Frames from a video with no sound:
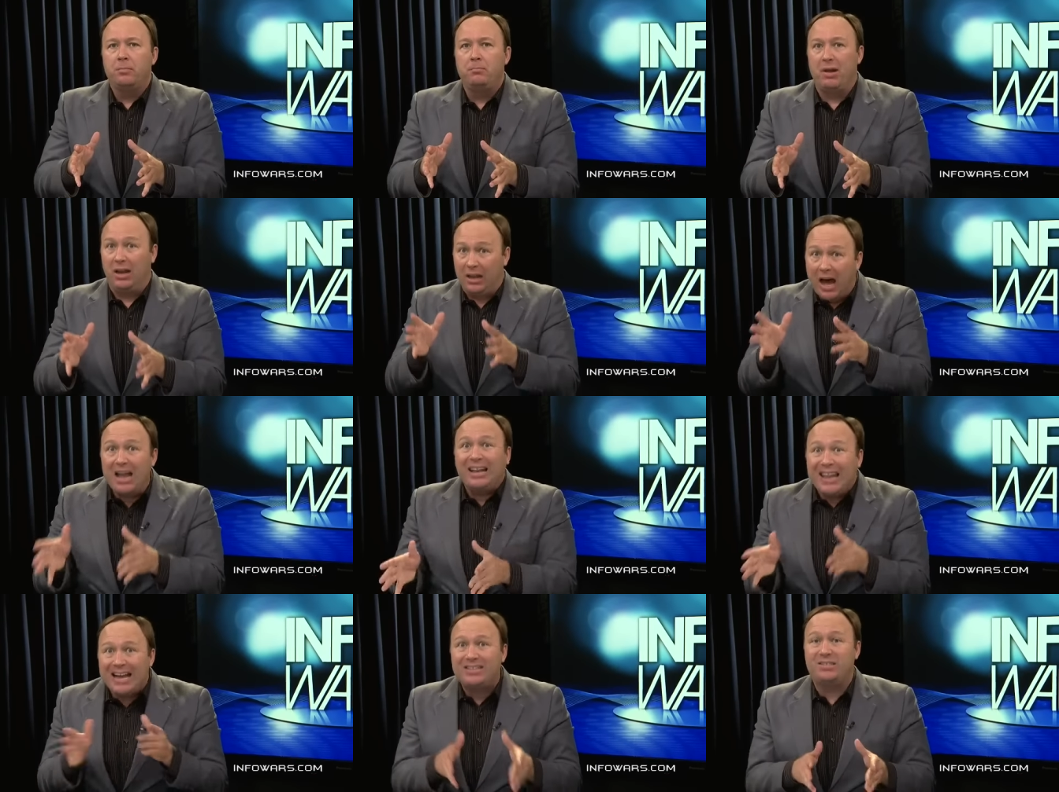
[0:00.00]
but a
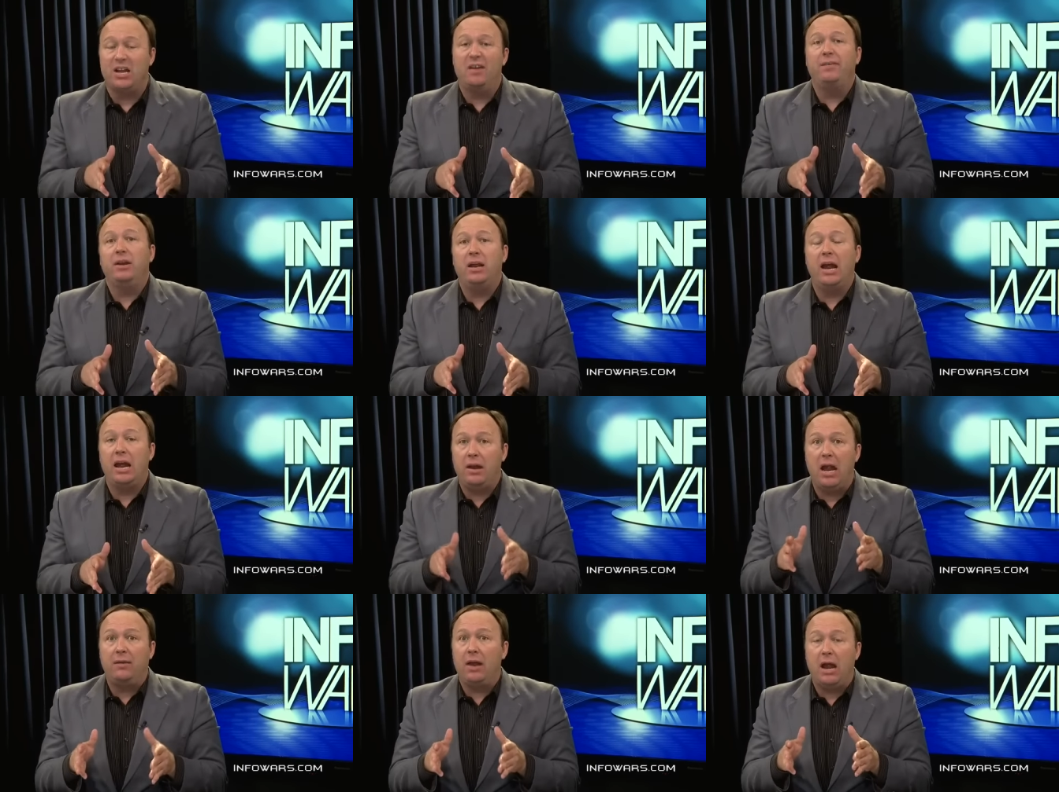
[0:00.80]
lot less of it.
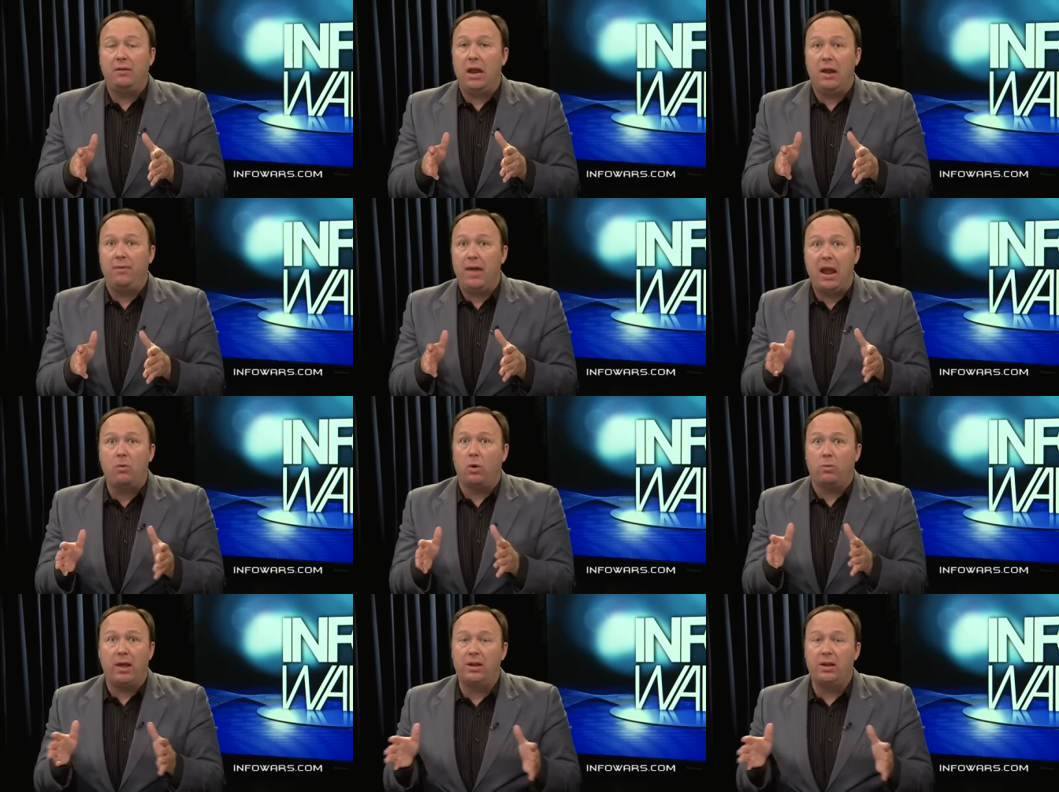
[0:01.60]
And they were